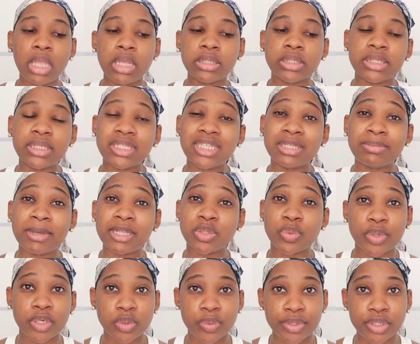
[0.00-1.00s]
So this is my
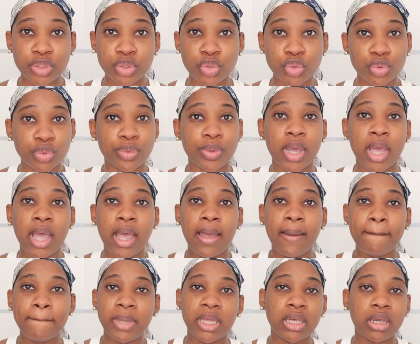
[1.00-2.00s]
2022
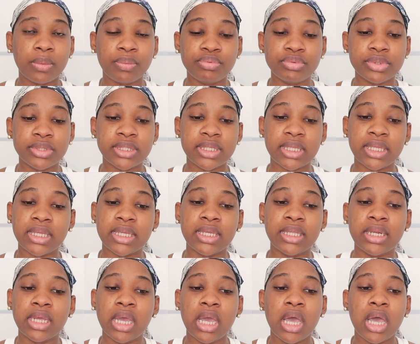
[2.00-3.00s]
makeup
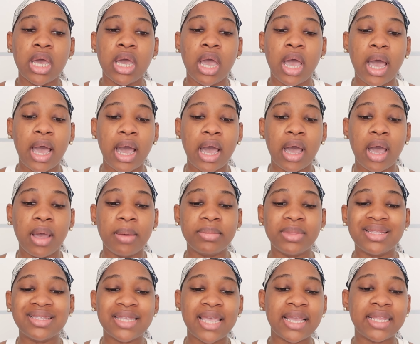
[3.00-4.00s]
routine.
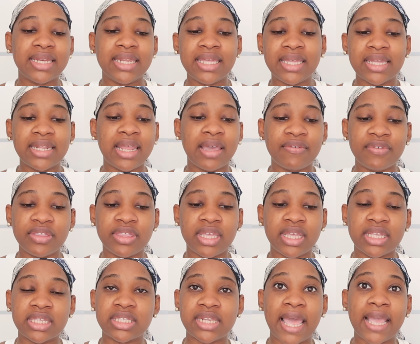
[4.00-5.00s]
The technique and everything
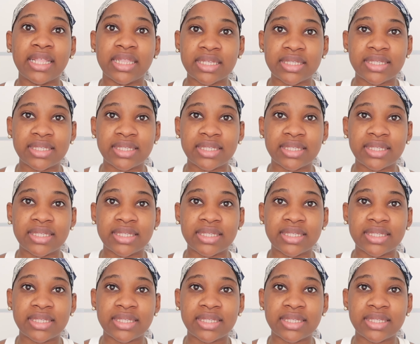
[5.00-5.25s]
is like the